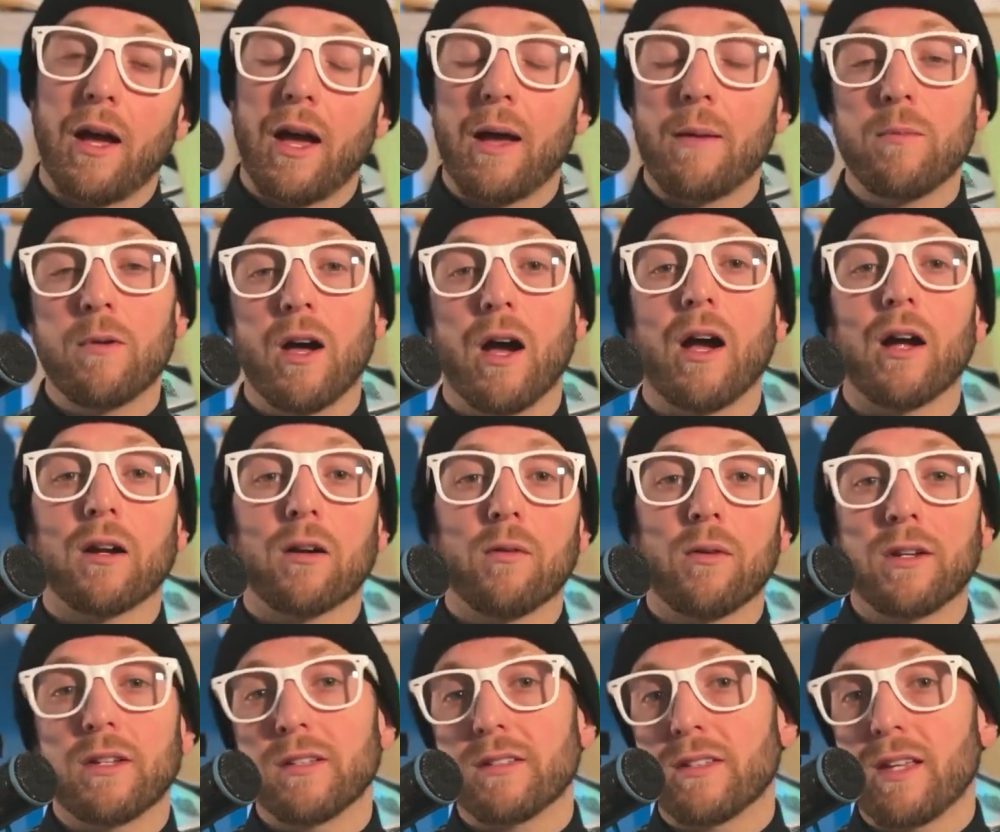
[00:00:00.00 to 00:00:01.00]
I'm not
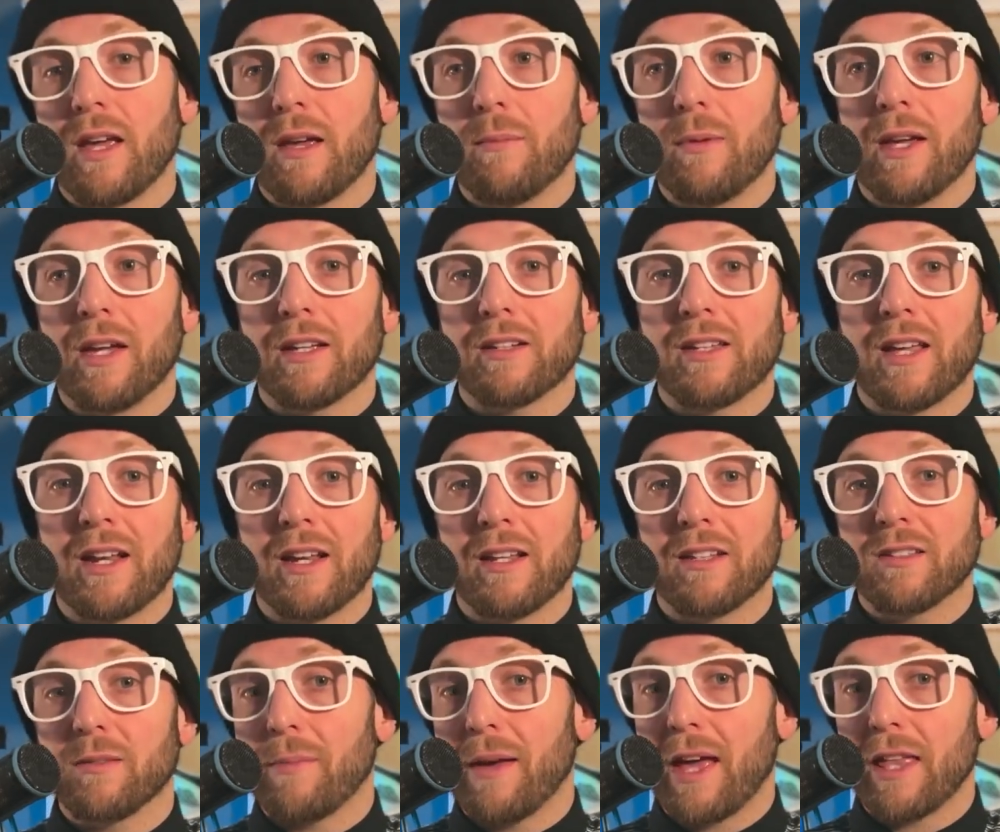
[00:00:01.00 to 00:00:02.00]
going to say being a
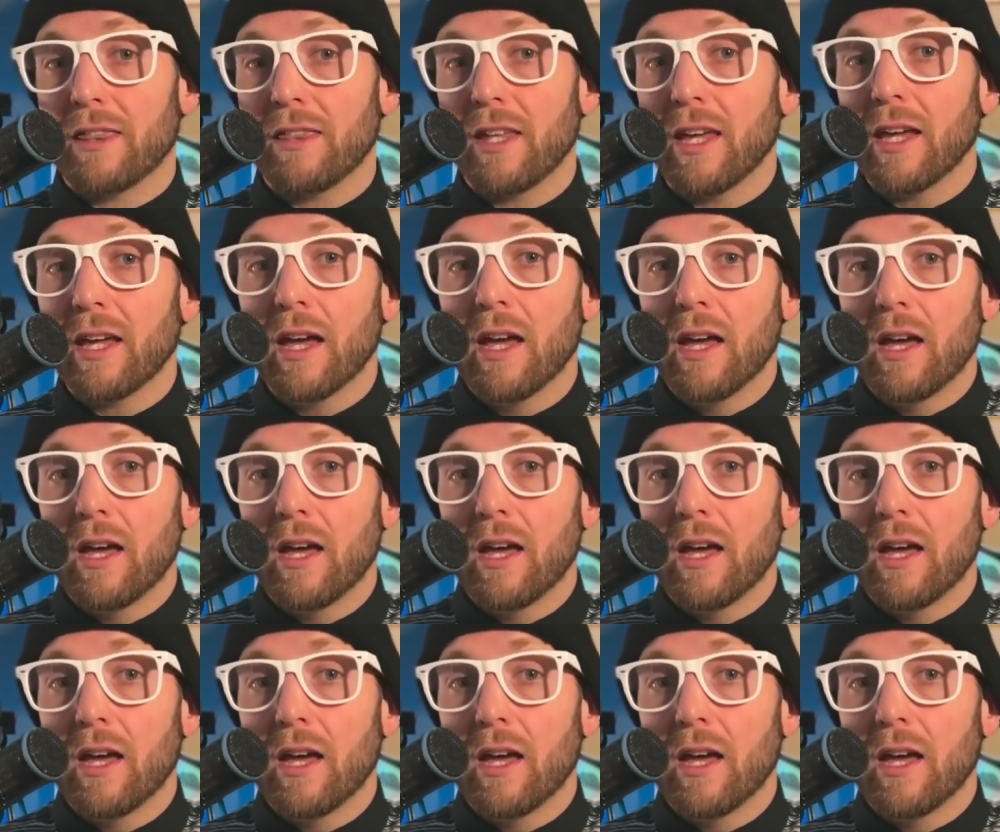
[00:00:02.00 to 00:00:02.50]
tenant's a bad thing.